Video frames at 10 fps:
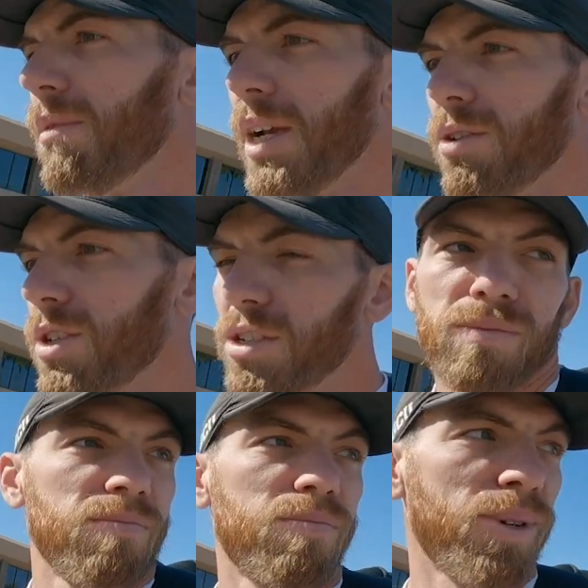They're
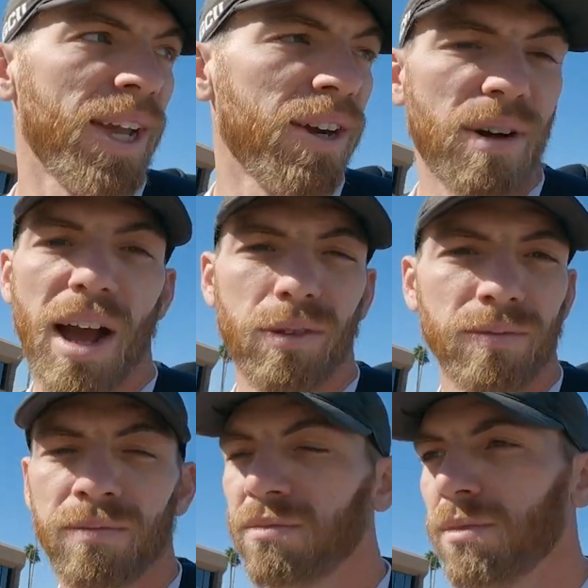just playing
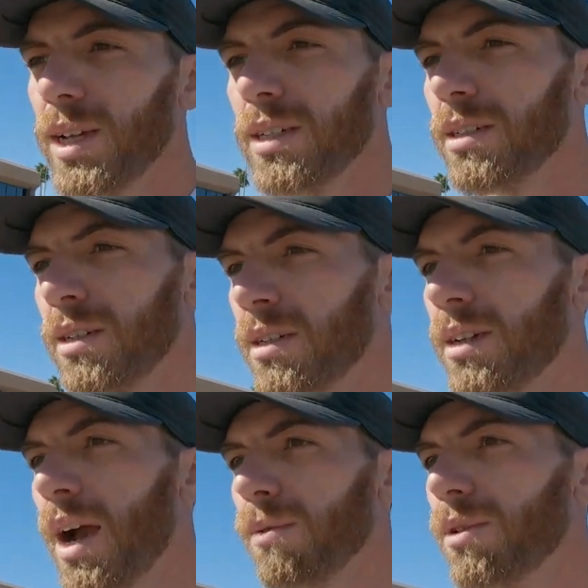around, like
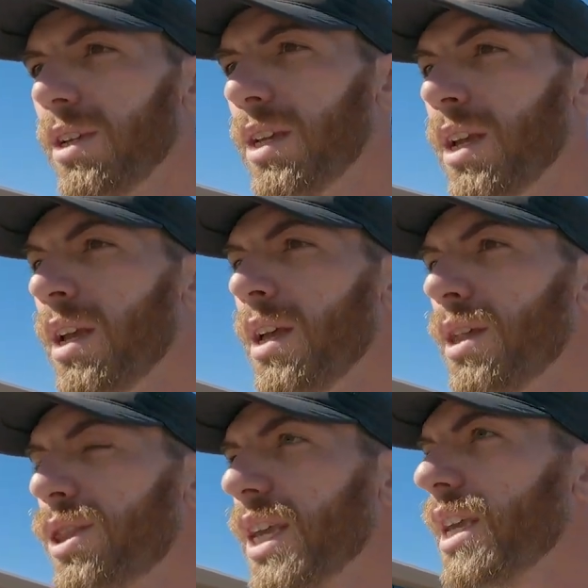not really
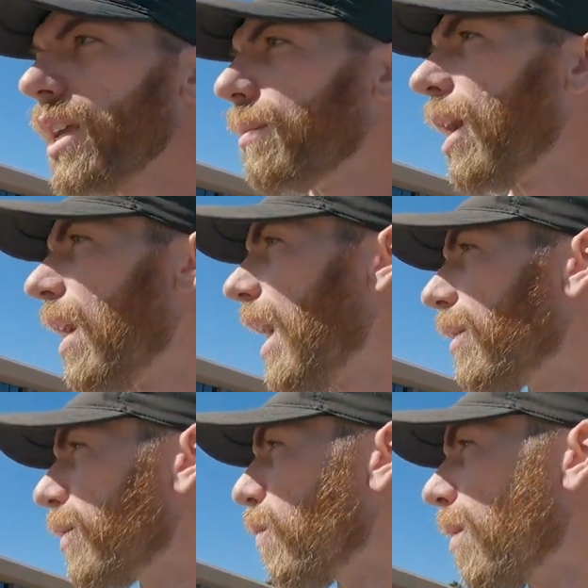thinking about
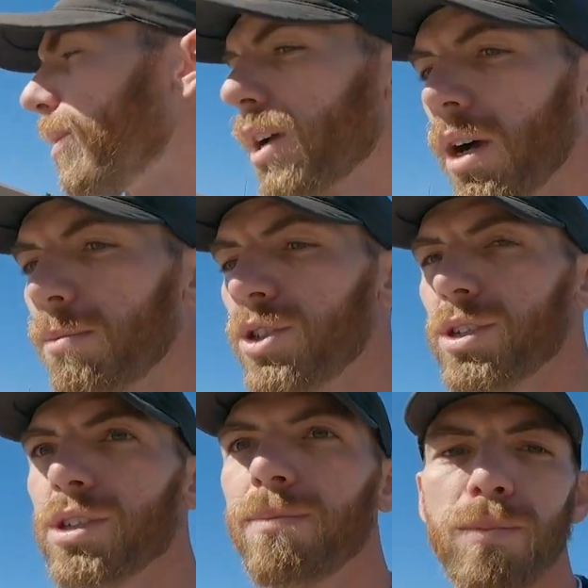how they're warming up,
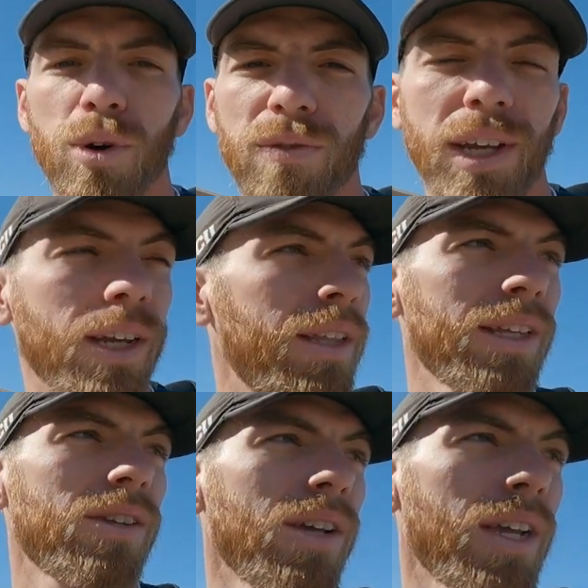just moving.
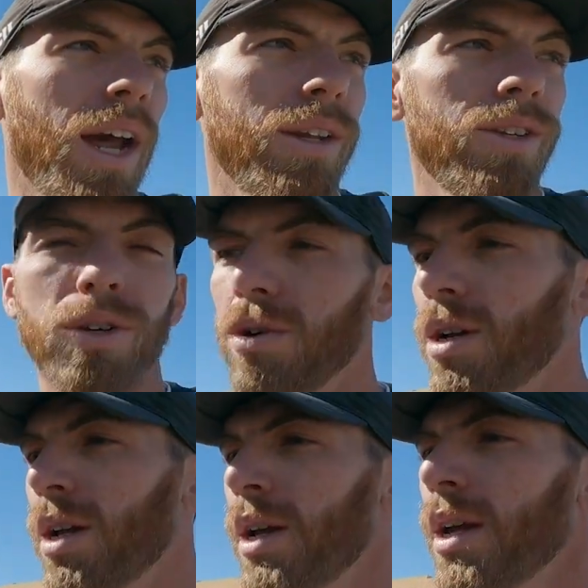That's all you got to do.
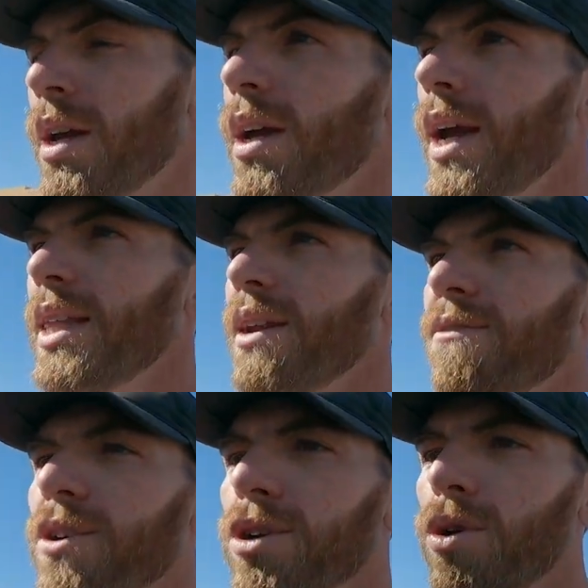And then
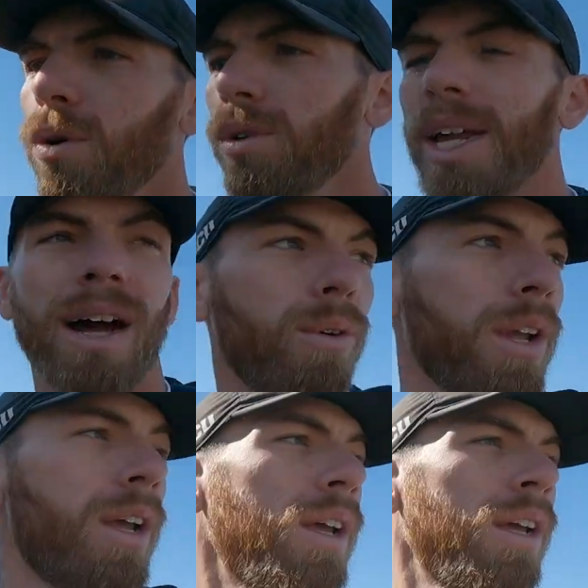for your cool
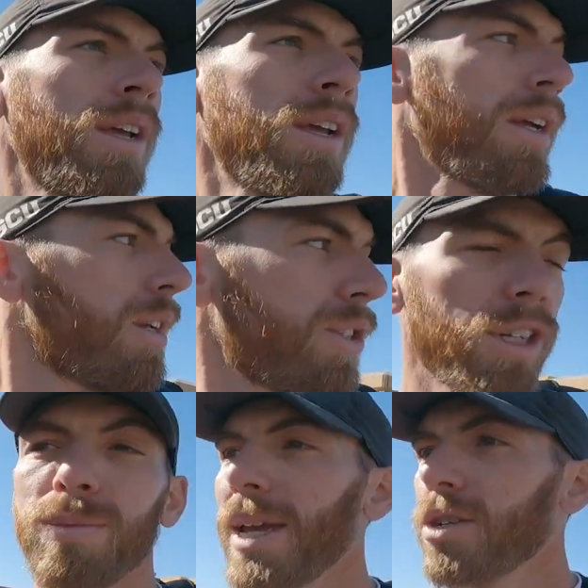down,
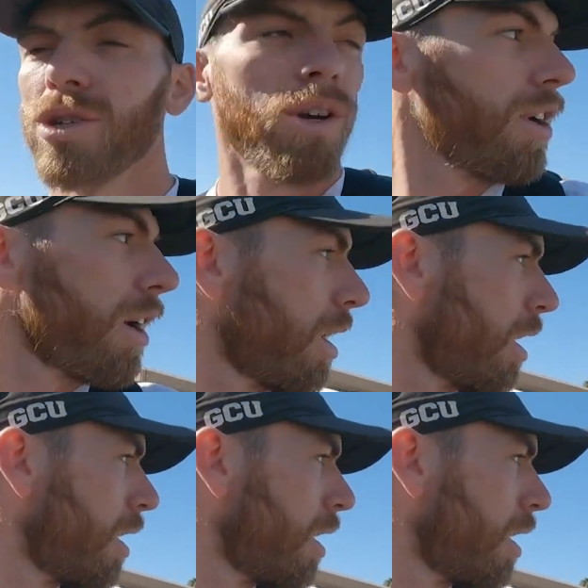just make sure